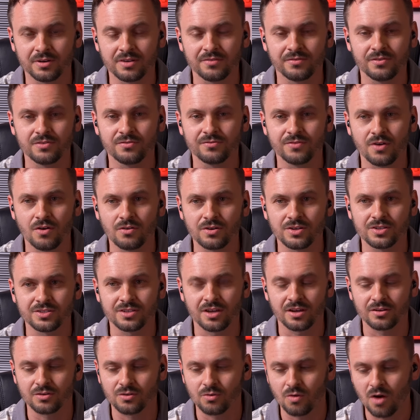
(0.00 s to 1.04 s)
But if you
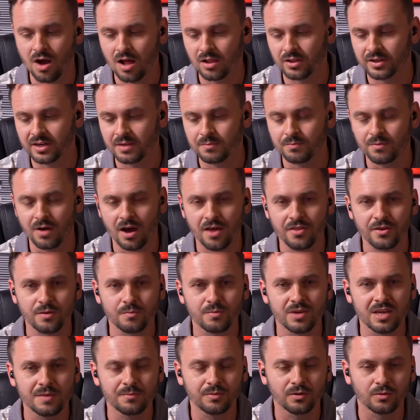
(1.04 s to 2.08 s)
focus on quality,
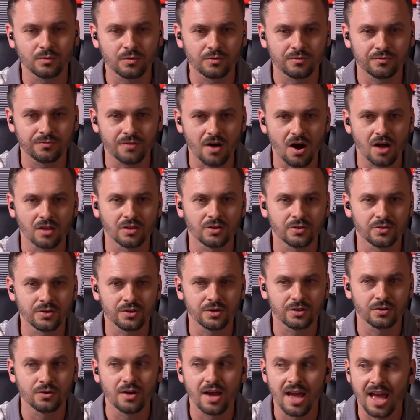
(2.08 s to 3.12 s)
other people will follow
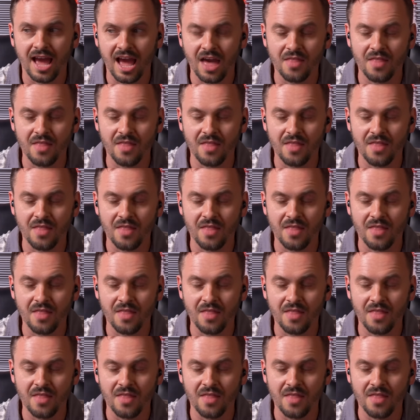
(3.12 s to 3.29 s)
you